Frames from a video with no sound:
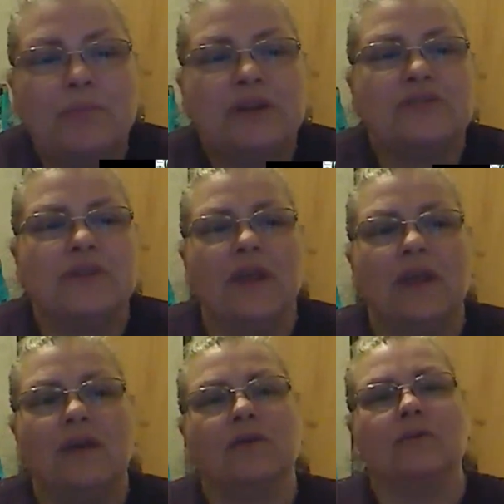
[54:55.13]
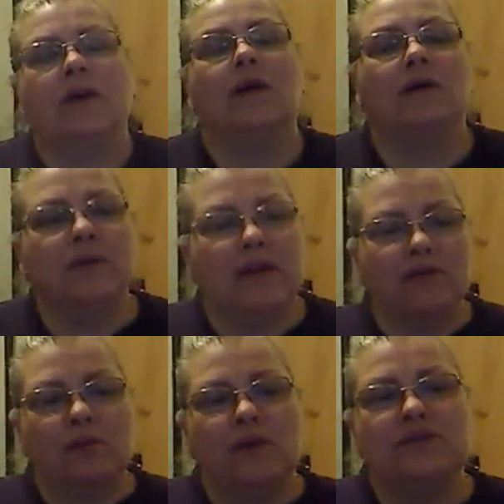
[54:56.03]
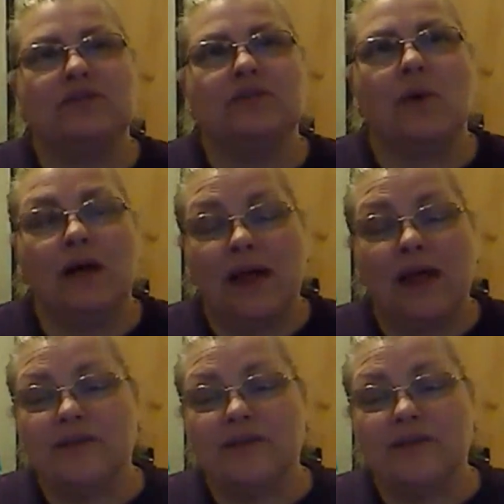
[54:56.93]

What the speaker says: much there. Every once in a while,